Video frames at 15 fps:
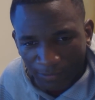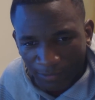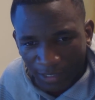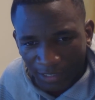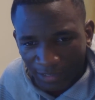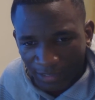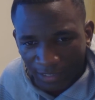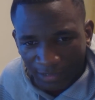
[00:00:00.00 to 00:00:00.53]

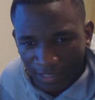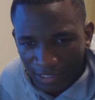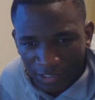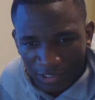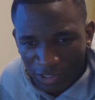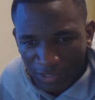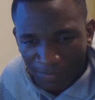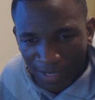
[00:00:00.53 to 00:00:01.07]
Right?
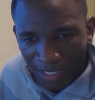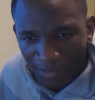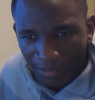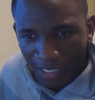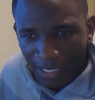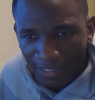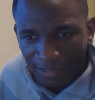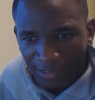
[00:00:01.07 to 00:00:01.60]
That's just the bottom
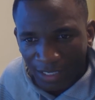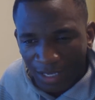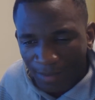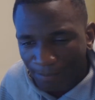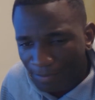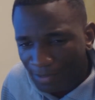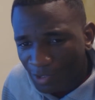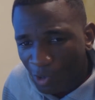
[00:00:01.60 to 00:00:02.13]
line.
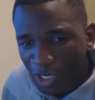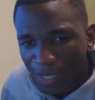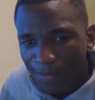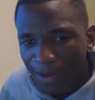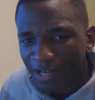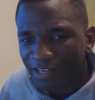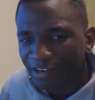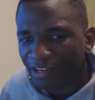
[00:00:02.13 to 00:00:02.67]
But don't
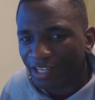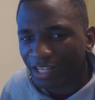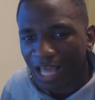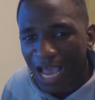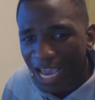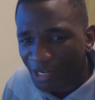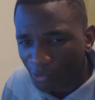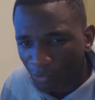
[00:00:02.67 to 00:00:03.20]
come out here and
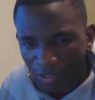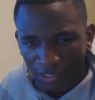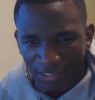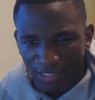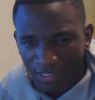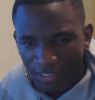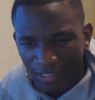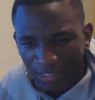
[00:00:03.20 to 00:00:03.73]
lie to
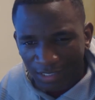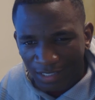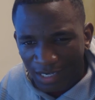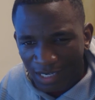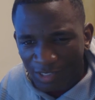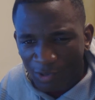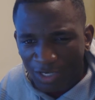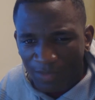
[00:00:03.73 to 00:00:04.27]
us.
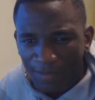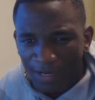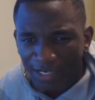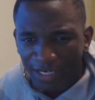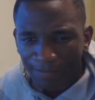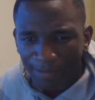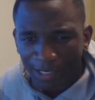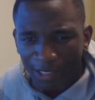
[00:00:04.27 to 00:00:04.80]
And don't come out
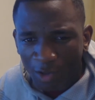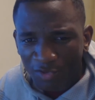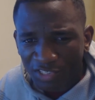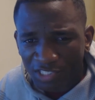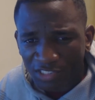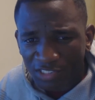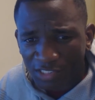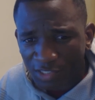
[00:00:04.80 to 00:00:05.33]
here and make all
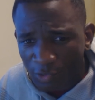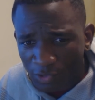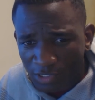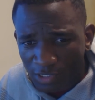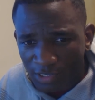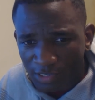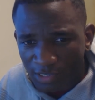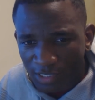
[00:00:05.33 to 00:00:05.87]
these
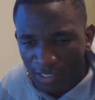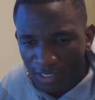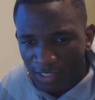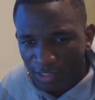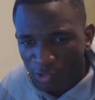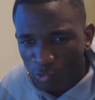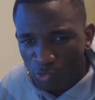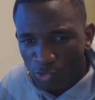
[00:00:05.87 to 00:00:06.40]
excuses.
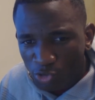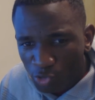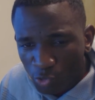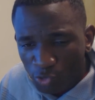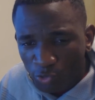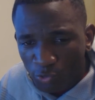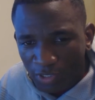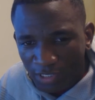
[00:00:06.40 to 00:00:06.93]
You
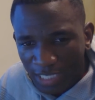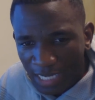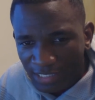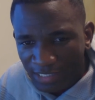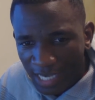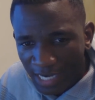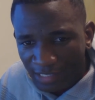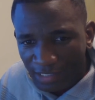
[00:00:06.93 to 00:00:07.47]
knew you could
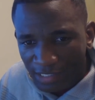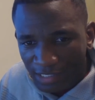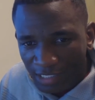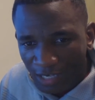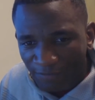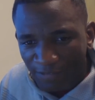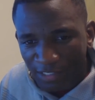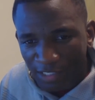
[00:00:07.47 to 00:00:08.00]
not take this
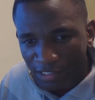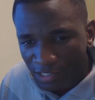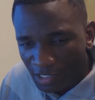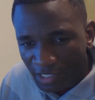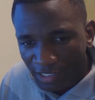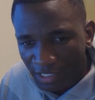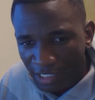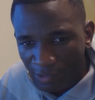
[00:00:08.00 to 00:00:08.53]
stuff and you
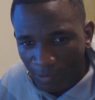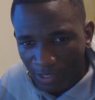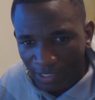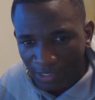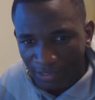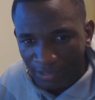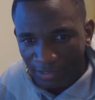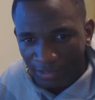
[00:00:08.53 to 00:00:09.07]
took it
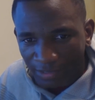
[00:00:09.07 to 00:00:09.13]
anyway.